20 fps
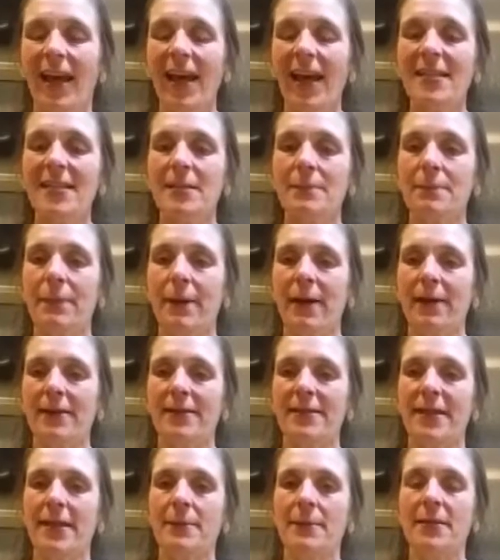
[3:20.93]
Hey
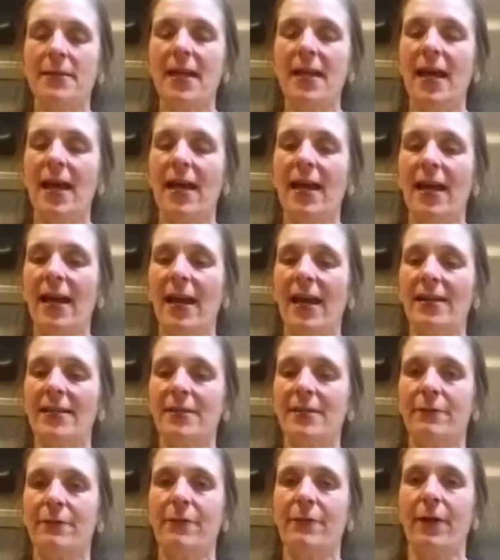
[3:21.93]
Spark Team, today I got
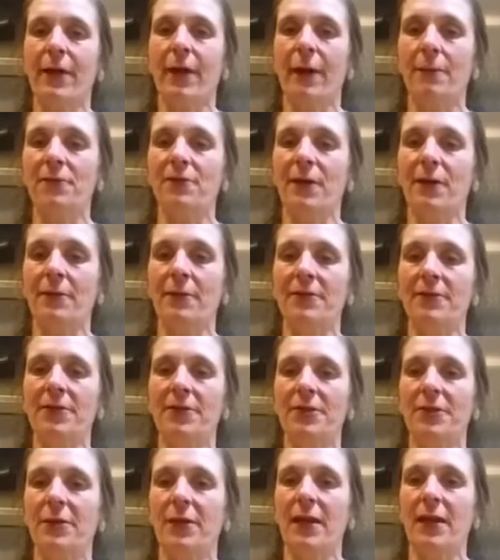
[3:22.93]
asked for help
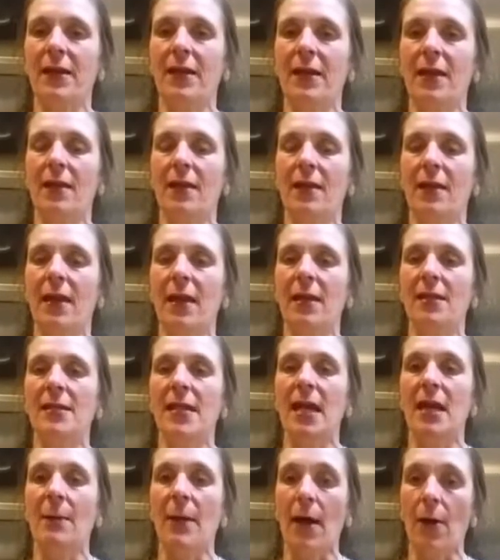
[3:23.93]
troubleshooting the
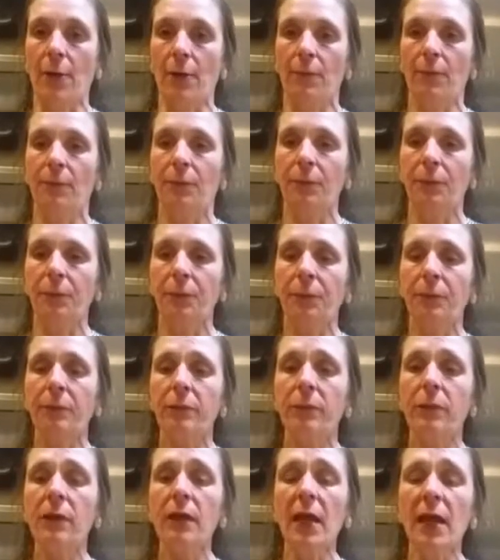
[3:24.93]
take a bow.
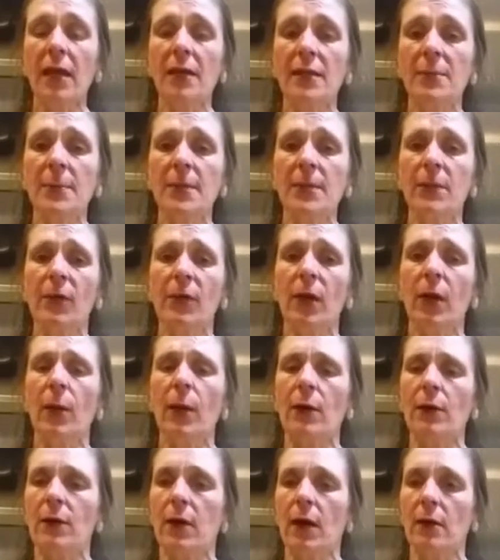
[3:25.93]
And specifically
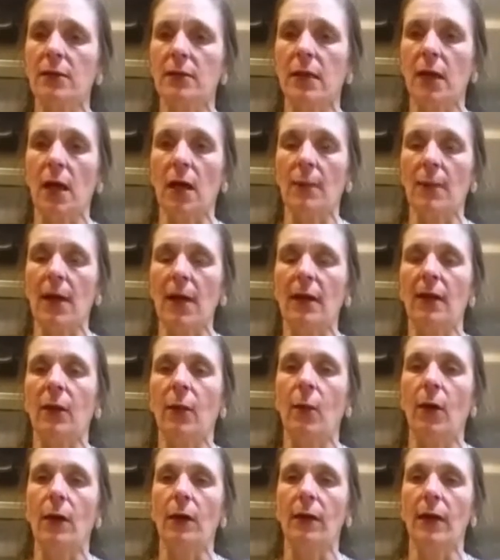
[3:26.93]
around dogs that automatically
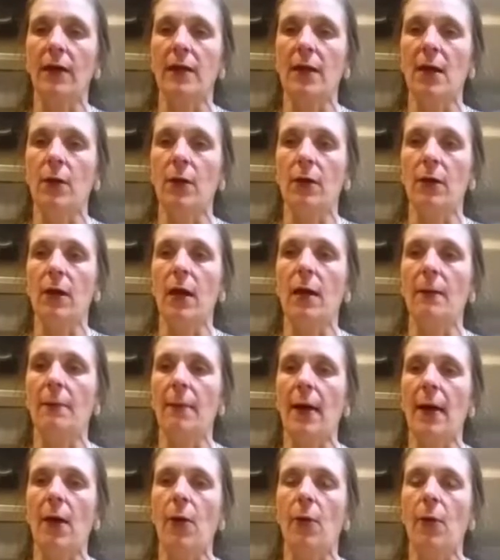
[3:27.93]
want to lay down and not
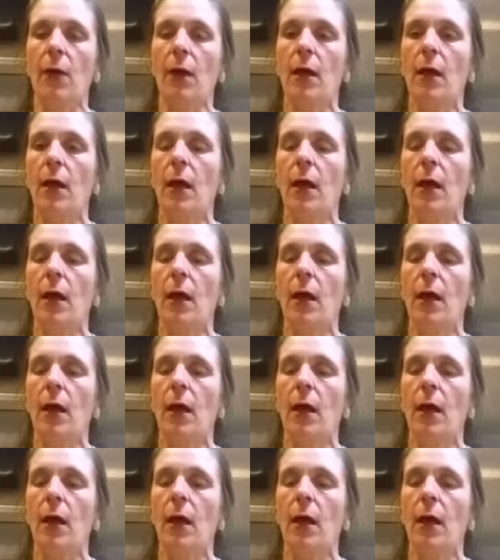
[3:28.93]
bow.